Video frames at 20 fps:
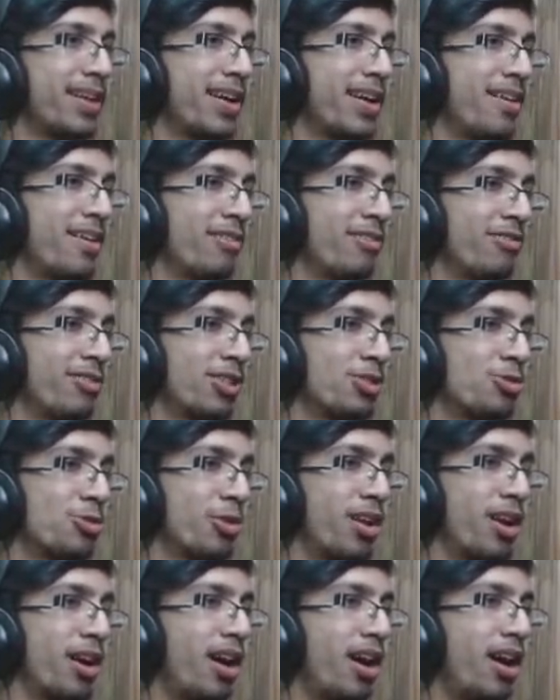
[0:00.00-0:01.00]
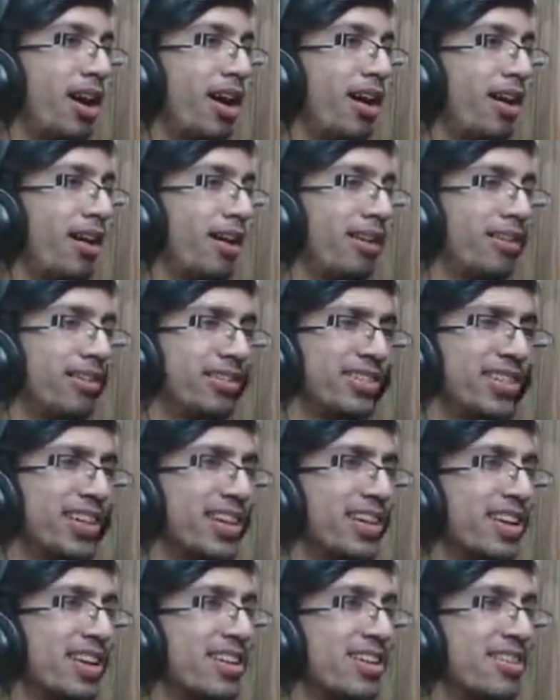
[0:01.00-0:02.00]
there, which will
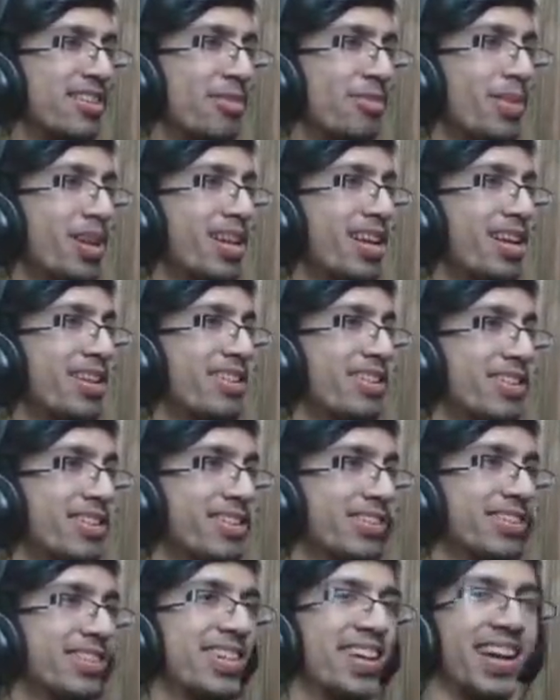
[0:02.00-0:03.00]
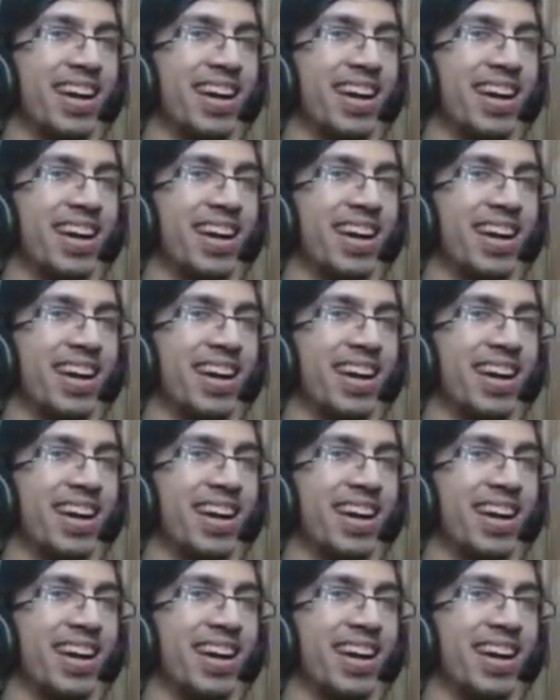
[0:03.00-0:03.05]
take another million years,